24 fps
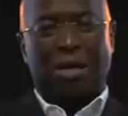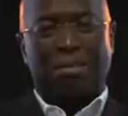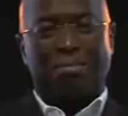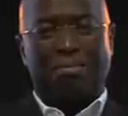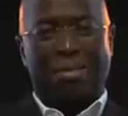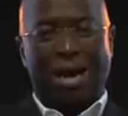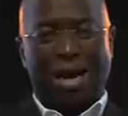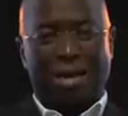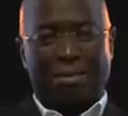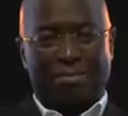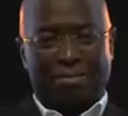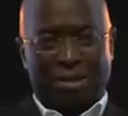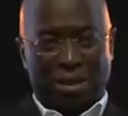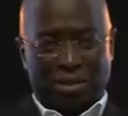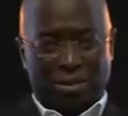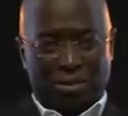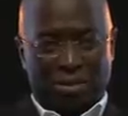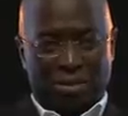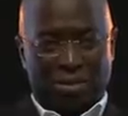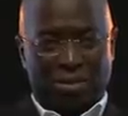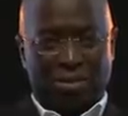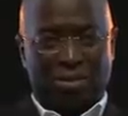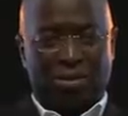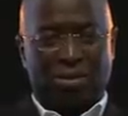
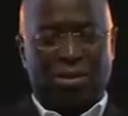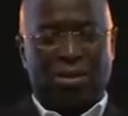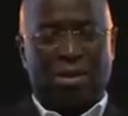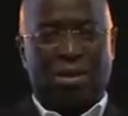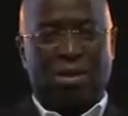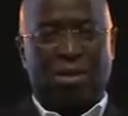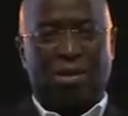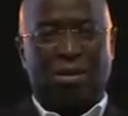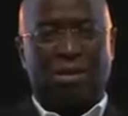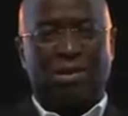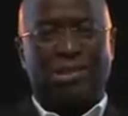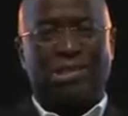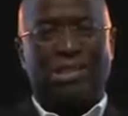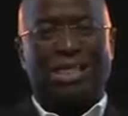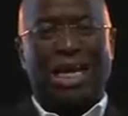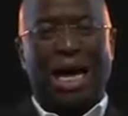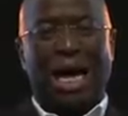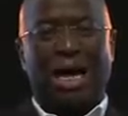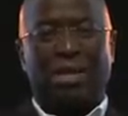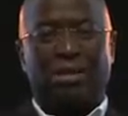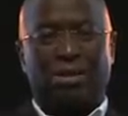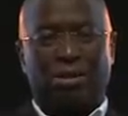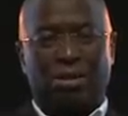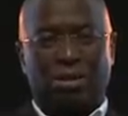commandment, the
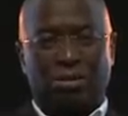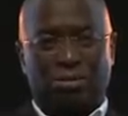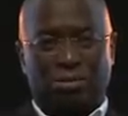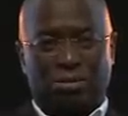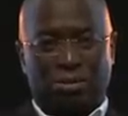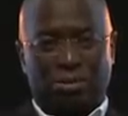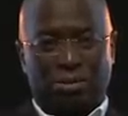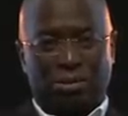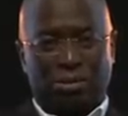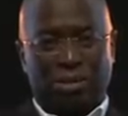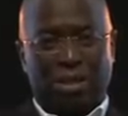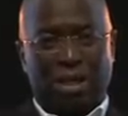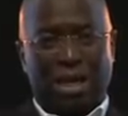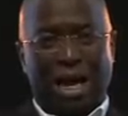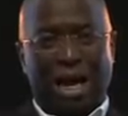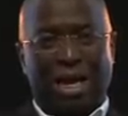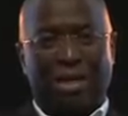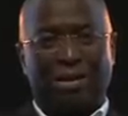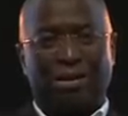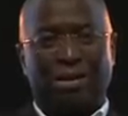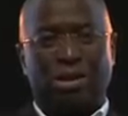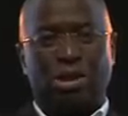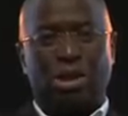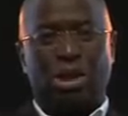statutes,
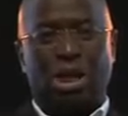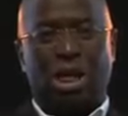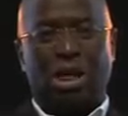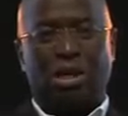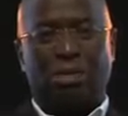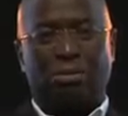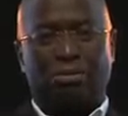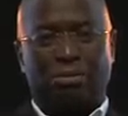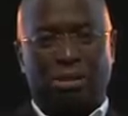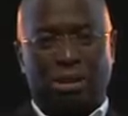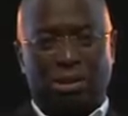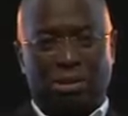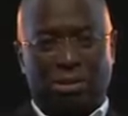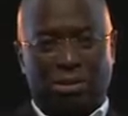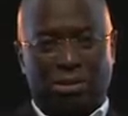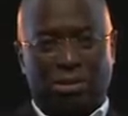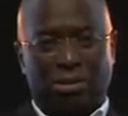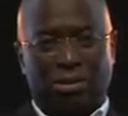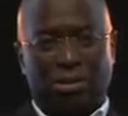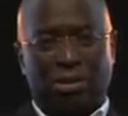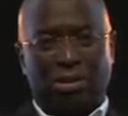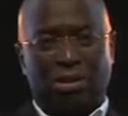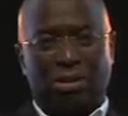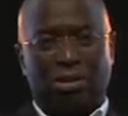and the
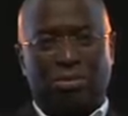judgments,